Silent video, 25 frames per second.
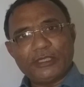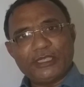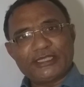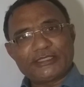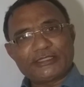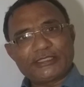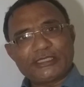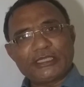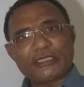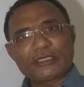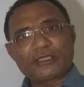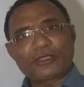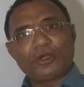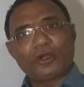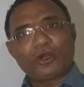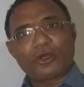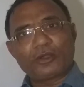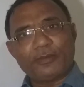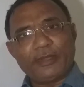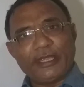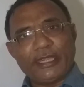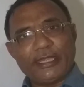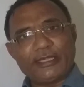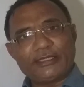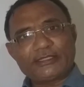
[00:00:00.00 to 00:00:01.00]
state
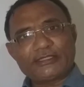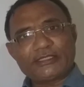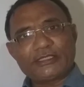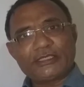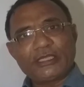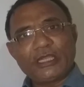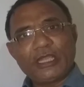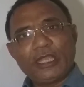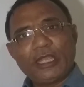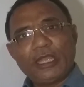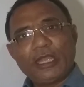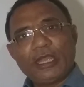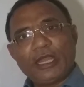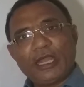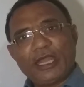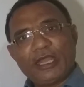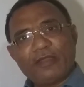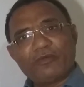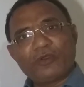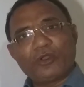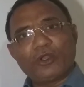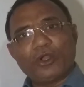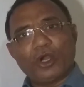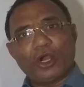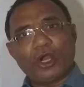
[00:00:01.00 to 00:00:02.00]
governments
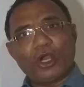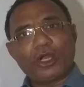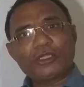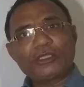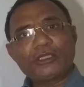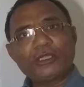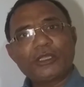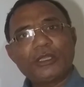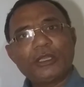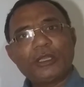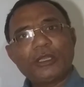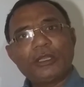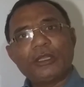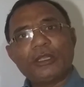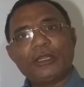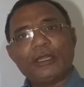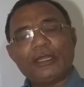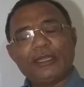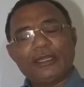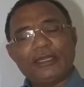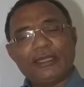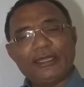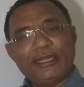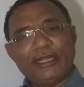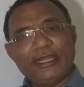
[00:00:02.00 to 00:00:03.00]
have got
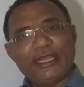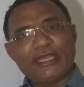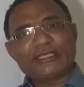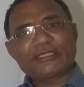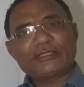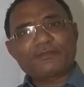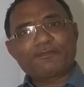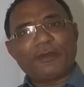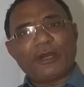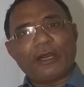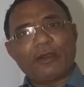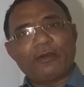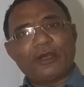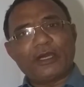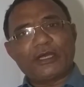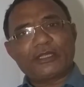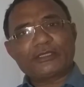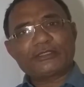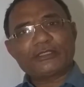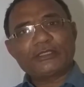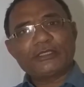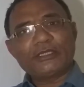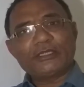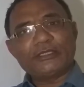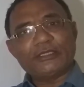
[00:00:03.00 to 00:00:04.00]
less
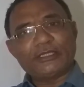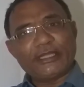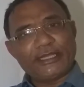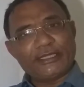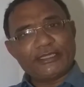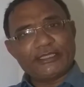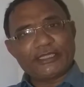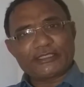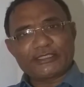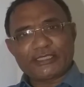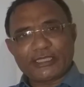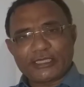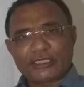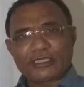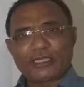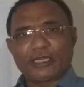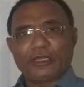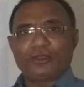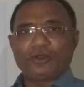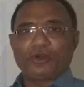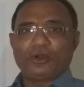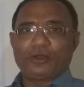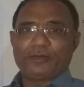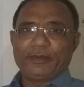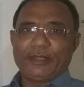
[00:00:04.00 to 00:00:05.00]
powers than the
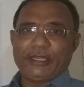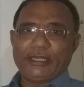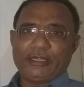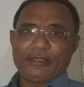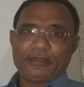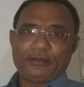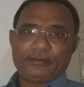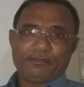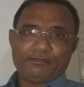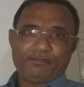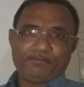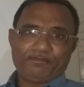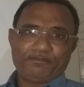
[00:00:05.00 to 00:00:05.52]
central government,